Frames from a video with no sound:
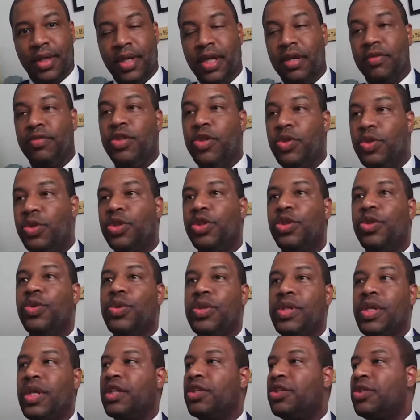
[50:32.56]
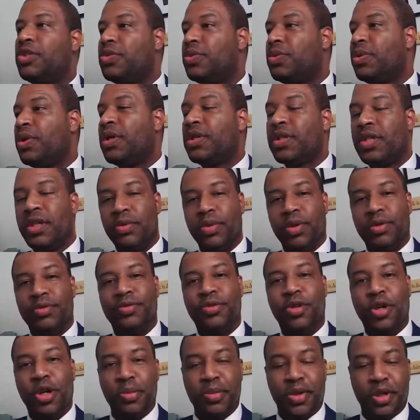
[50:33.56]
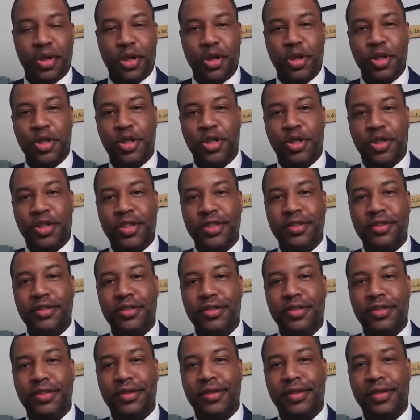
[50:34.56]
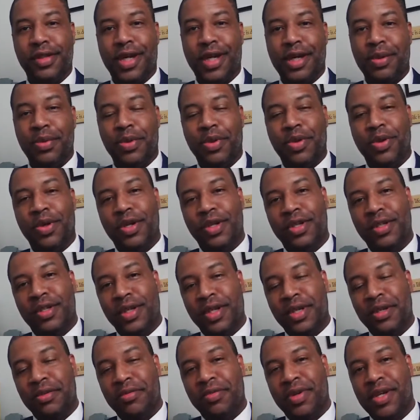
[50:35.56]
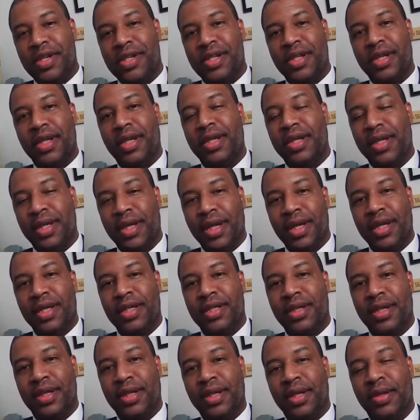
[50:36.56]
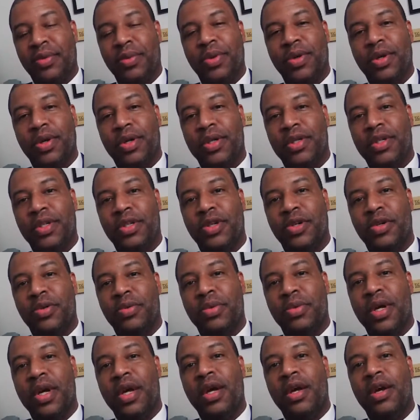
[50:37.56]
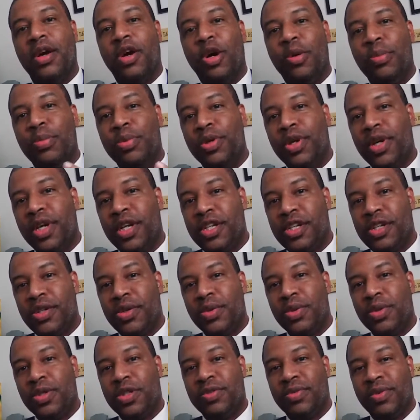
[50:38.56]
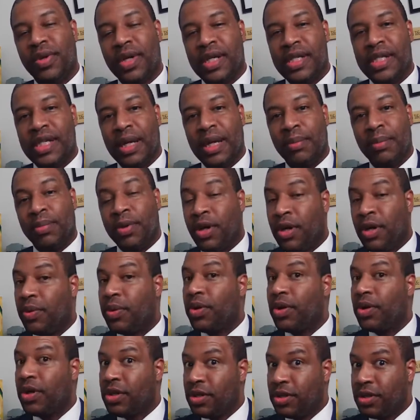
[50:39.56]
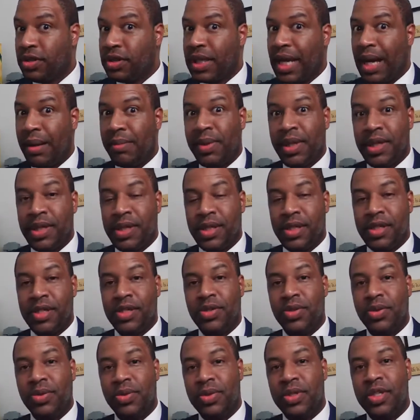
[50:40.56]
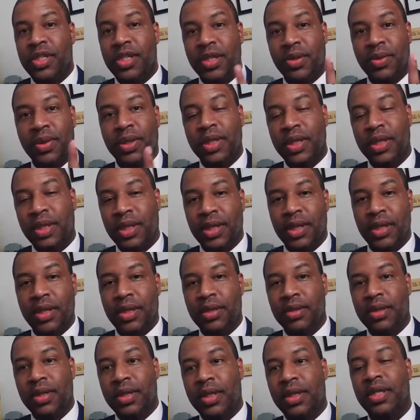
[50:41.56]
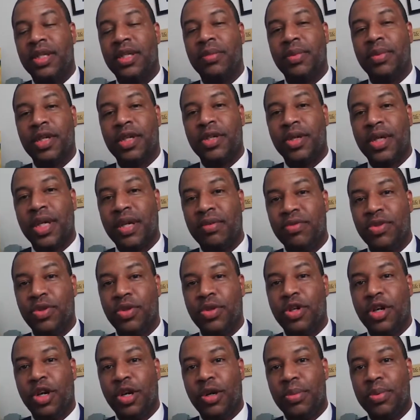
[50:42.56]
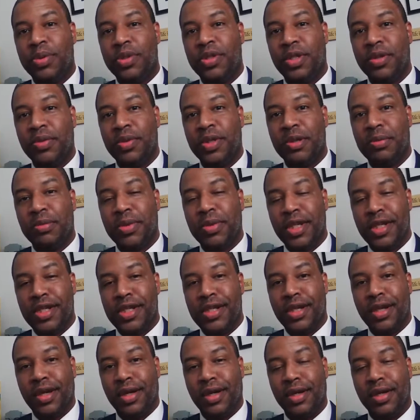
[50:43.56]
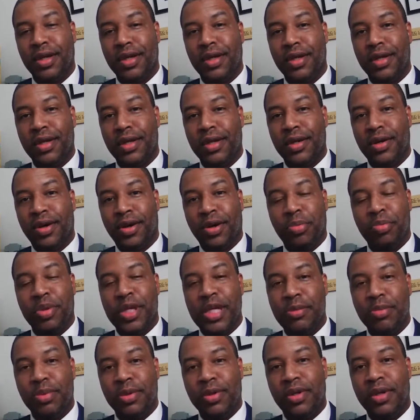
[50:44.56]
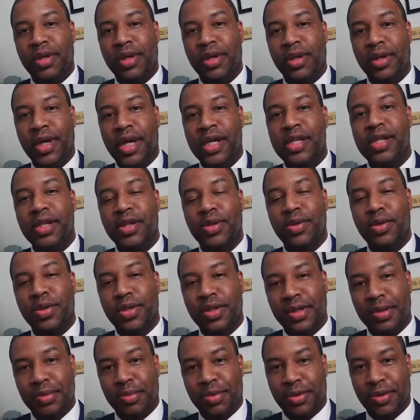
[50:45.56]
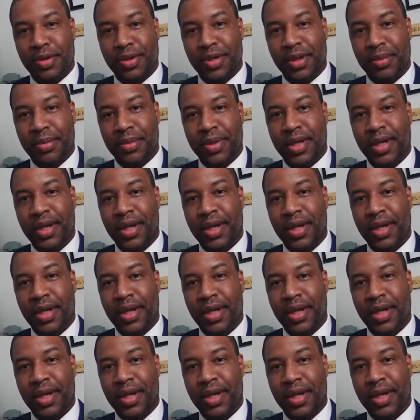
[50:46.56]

If you choose that you want to reform a country, and we're going to invest in education, and we're going to now upgrade schools, for example, or we're going to the tablets in schools, you know what you need? You need to make sure you have no corruption with the minister or people executing the program.